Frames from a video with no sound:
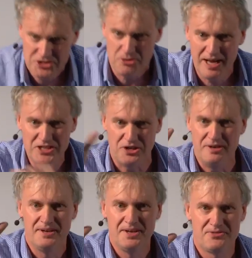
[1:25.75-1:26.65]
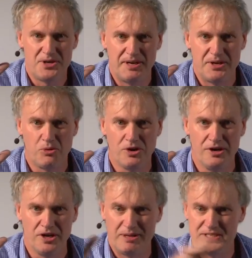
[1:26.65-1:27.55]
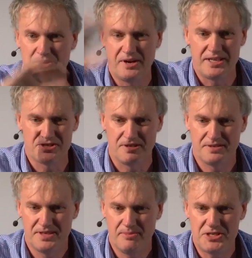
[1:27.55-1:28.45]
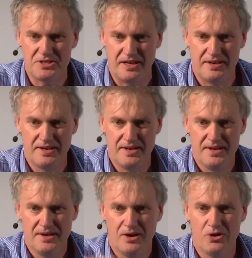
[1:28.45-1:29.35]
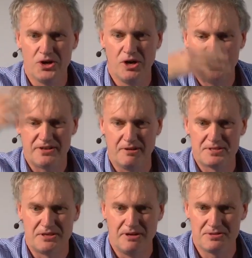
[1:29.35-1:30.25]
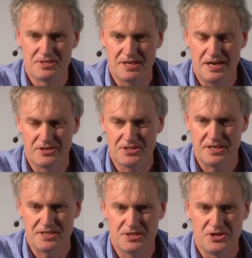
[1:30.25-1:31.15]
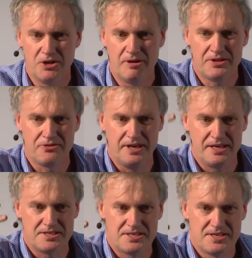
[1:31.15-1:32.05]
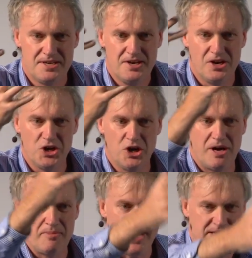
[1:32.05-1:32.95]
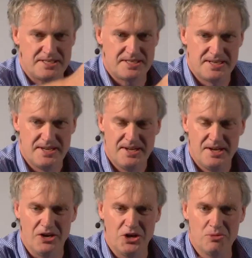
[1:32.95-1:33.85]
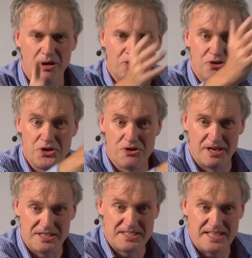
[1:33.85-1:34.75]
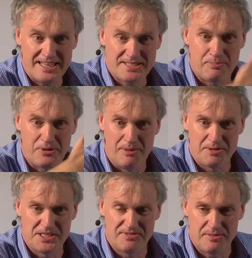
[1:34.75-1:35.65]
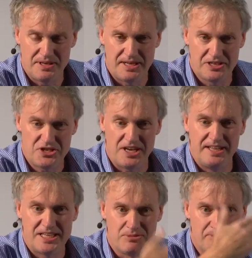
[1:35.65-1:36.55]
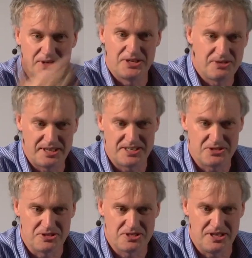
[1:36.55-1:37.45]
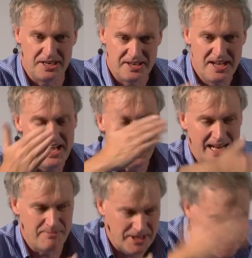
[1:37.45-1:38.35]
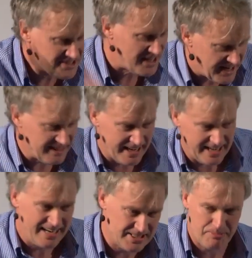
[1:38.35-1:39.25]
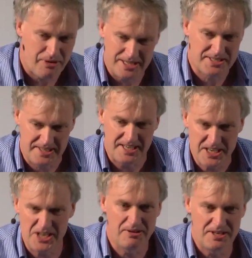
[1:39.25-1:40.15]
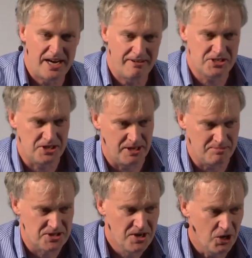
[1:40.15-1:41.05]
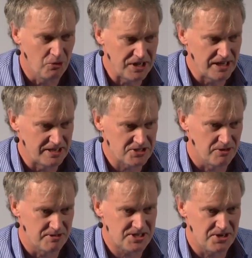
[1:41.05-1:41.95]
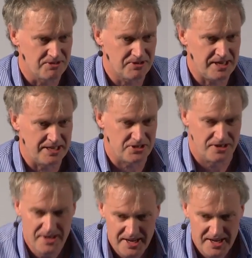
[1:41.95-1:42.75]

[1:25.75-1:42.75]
So imagine for a minute a world where there's no cancer. Imagine that. Or no atherosclerosis, heart disease, or no arthritis, or no MS, or no motor neuron disease. That's the promise of immunology, and that's what we're going to try to discuss tonight. And I'm not saying that as a press thing. You know, in the Irish Times, ONeill discovers cure for cancer.